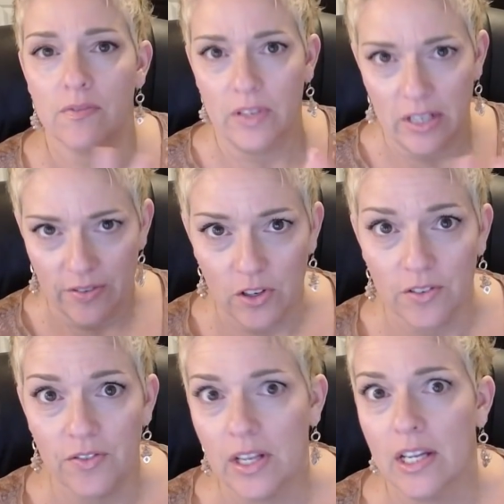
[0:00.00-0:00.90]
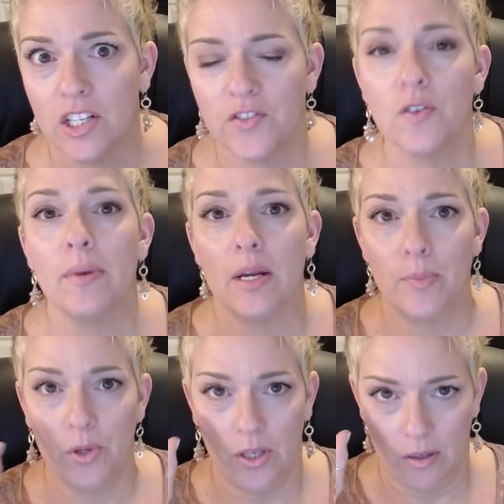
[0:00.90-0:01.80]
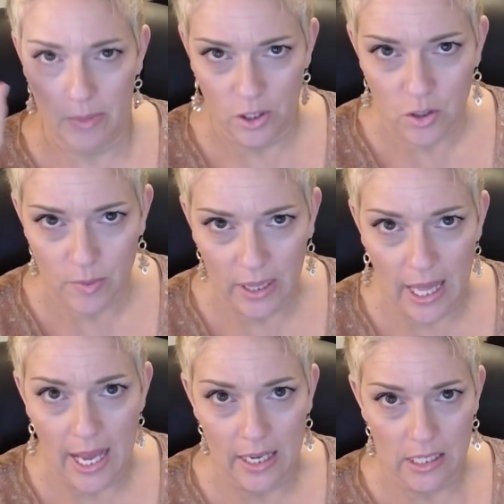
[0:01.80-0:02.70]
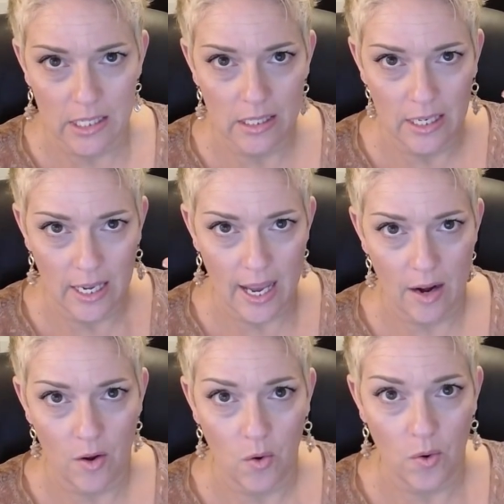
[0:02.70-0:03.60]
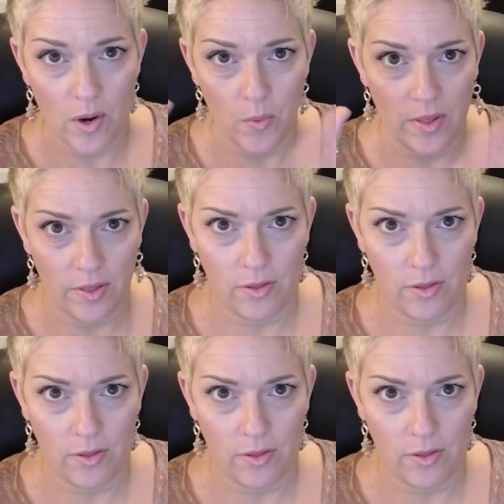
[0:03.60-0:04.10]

very far fetched for me to put Benjamin Linus in a category with